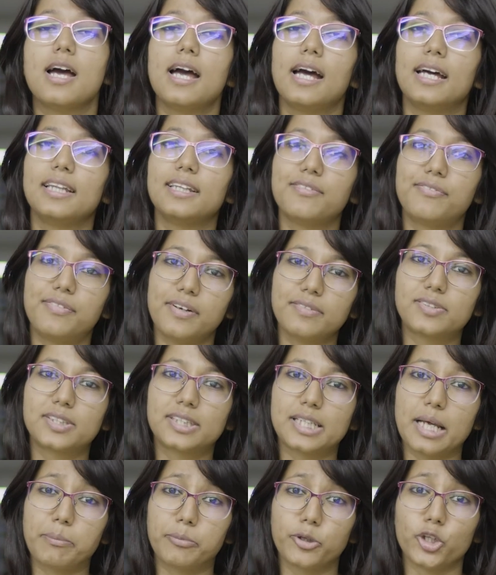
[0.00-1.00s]
In the fifth
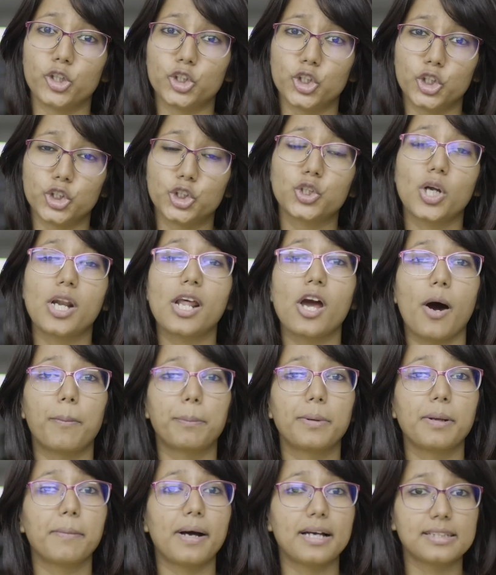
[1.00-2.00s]
step, you usually
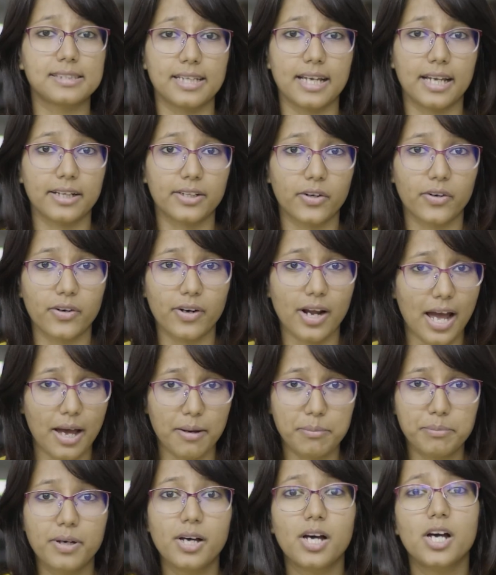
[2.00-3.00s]
optimize the entire
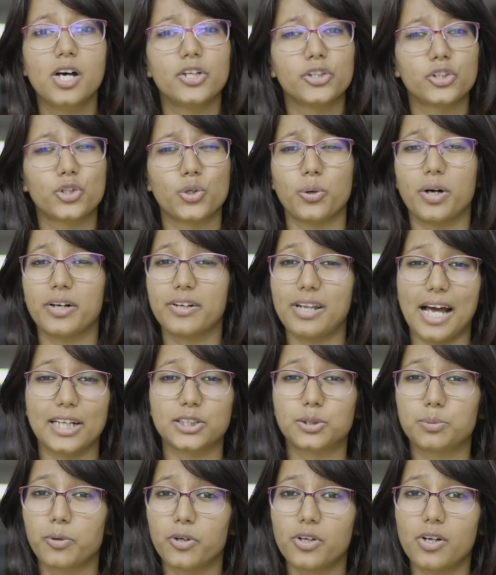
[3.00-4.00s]
app through a
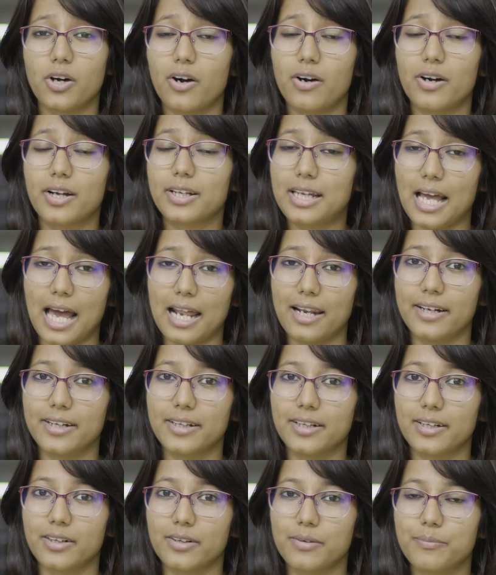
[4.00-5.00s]
dashboard or a
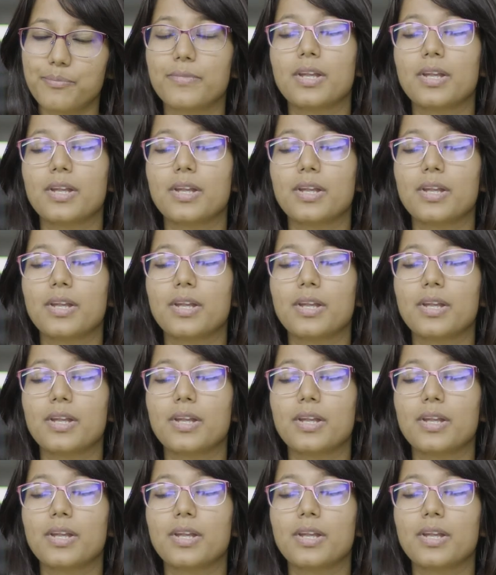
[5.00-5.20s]
calendar.